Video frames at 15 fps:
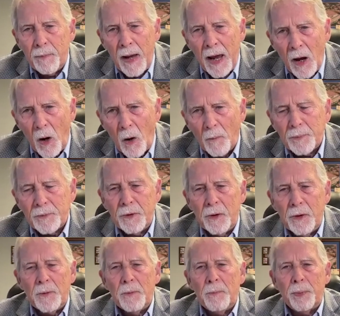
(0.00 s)
help
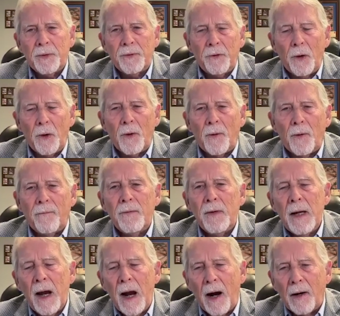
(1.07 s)
to preserve
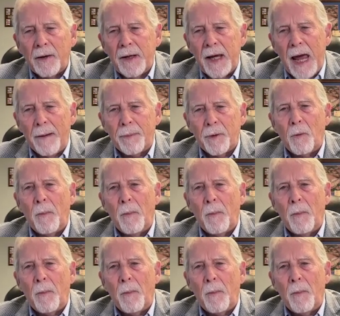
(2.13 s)
our capital